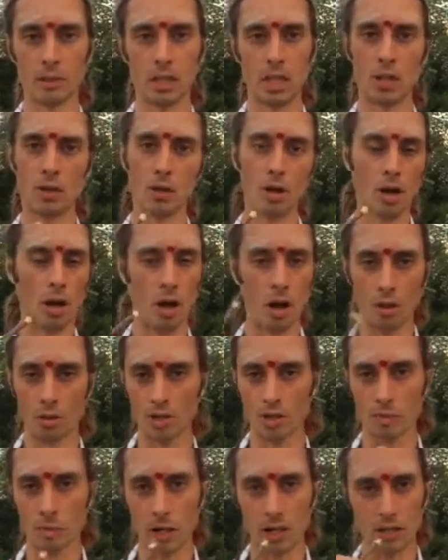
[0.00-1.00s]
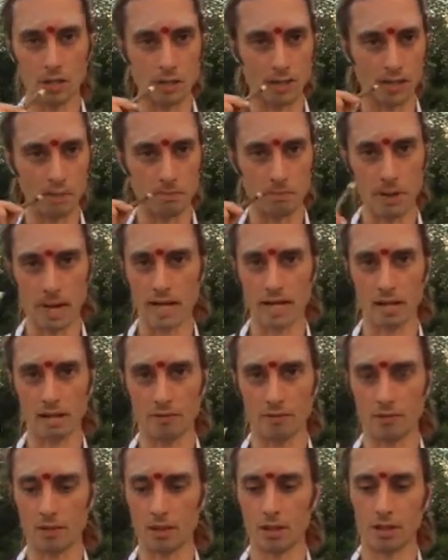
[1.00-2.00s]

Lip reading: either on the spot you can bite off